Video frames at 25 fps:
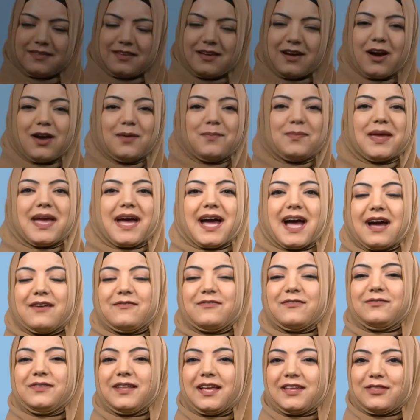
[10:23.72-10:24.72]
On behalf
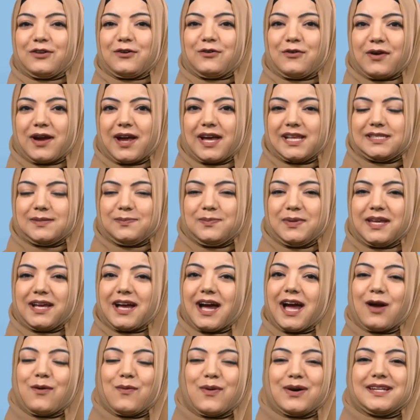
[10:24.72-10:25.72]
of Let the Quran Speak,
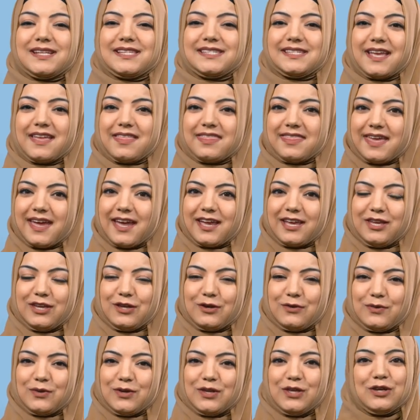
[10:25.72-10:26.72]
I want to say thank
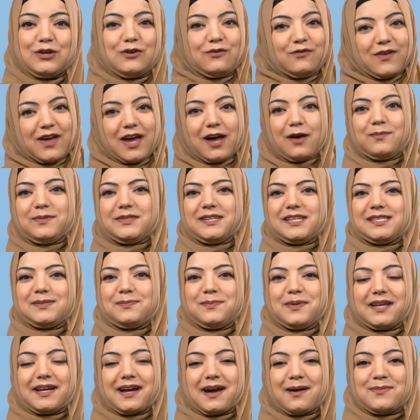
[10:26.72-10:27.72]
you. You've helped us
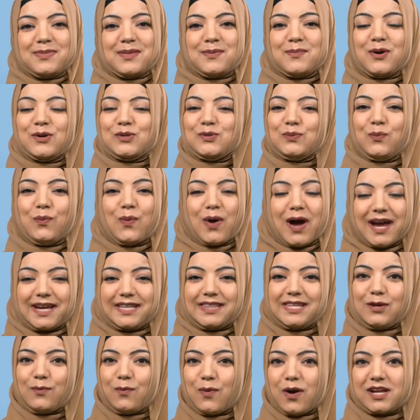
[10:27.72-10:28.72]
become the most
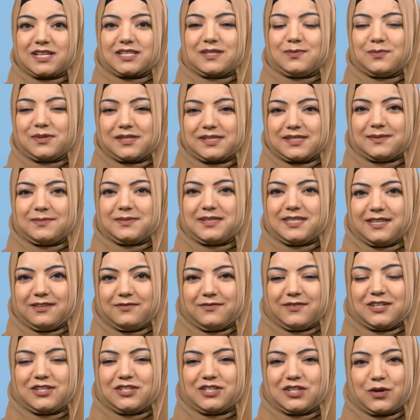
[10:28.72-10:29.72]
widely watched Muslim
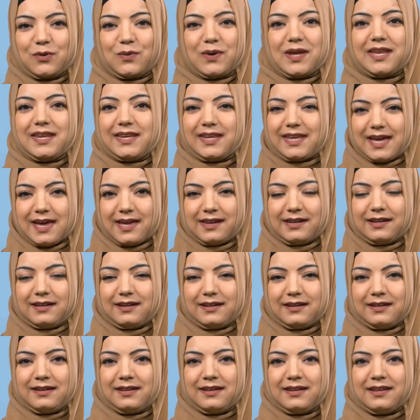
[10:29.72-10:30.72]
TV show in
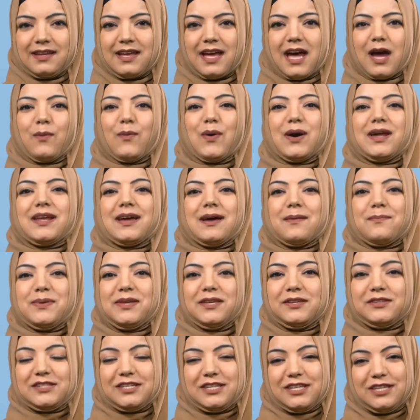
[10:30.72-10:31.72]
Canada. I want to
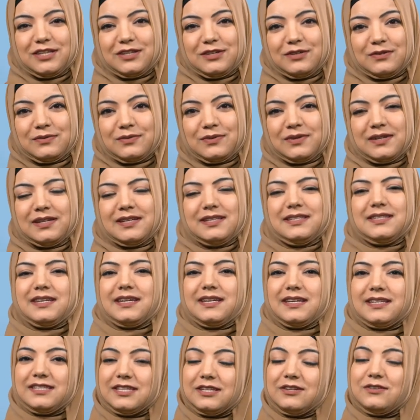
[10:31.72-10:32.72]
appeal to you to
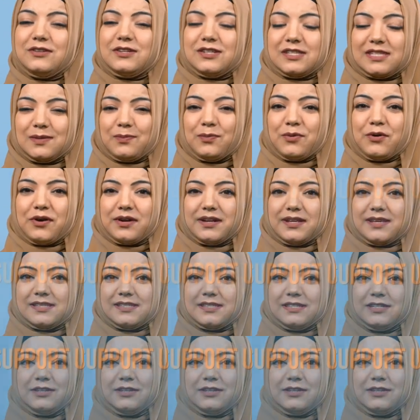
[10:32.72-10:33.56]
continue to support us.